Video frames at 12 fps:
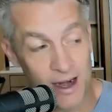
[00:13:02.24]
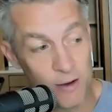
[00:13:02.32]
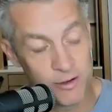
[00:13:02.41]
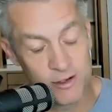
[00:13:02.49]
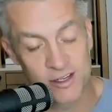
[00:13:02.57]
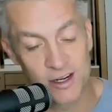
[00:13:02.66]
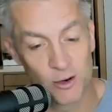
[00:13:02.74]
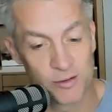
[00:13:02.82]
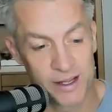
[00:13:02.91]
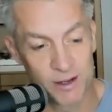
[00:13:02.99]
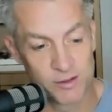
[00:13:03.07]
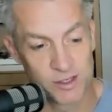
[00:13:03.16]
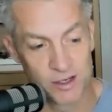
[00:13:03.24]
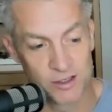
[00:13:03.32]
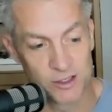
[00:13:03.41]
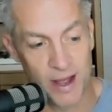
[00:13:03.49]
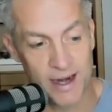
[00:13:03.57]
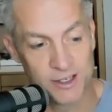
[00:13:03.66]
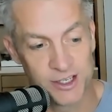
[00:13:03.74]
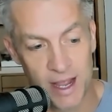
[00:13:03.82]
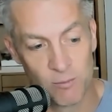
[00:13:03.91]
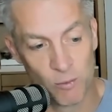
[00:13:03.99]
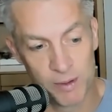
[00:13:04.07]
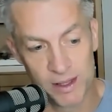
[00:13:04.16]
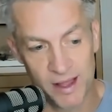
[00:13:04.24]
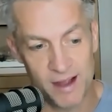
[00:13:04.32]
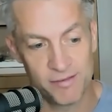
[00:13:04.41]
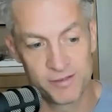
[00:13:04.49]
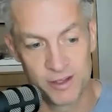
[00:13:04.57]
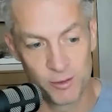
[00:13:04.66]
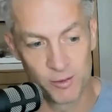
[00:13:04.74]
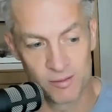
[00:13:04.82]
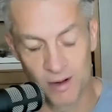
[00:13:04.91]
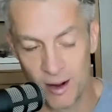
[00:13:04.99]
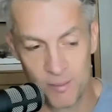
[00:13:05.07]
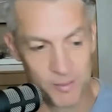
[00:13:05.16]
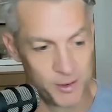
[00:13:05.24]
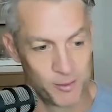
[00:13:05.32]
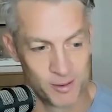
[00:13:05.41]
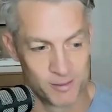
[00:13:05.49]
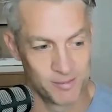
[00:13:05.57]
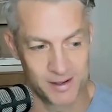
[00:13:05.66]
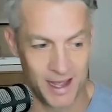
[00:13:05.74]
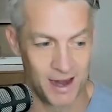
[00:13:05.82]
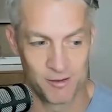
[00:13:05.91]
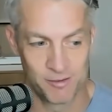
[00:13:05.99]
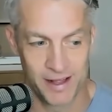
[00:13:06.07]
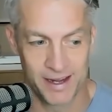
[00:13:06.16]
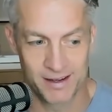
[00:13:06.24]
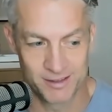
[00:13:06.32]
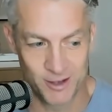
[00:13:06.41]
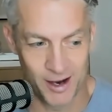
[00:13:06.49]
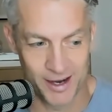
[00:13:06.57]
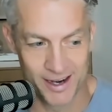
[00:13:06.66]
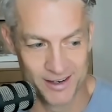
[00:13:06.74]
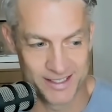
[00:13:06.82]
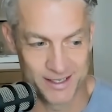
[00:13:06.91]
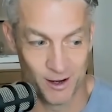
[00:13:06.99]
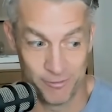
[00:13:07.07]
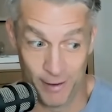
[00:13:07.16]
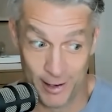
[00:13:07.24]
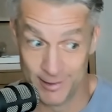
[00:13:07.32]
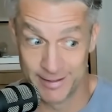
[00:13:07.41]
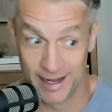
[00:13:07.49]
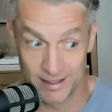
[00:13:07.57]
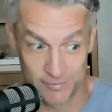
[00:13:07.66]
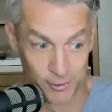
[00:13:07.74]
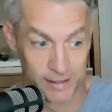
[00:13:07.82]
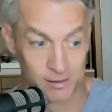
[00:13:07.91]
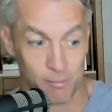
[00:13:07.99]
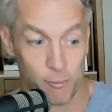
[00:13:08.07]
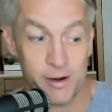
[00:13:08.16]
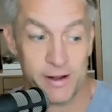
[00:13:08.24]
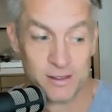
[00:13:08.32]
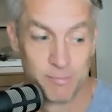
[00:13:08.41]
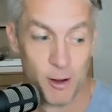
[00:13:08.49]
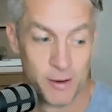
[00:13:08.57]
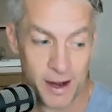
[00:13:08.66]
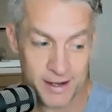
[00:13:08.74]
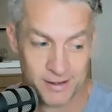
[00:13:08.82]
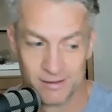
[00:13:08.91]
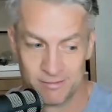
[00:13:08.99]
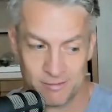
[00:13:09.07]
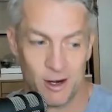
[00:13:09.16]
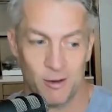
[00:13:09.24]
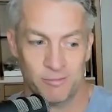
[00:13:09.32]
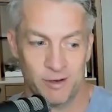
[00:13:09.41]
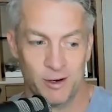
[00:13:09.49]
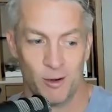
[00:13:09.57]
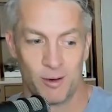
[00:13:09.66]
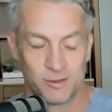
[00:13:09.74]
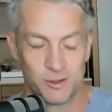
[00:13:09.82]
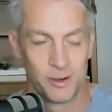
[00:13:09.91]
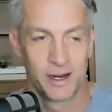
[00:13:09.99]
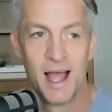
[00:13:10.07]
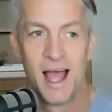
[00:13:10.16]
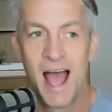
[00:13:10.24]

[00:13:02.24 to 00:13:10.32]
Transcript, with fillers: know you said you don't think it was a good strategy, and when we left, you were um you were kind of like dogging on yourself. Right? I just guessed for like the prettiest boat. I didn't you know didn't know what I was doing.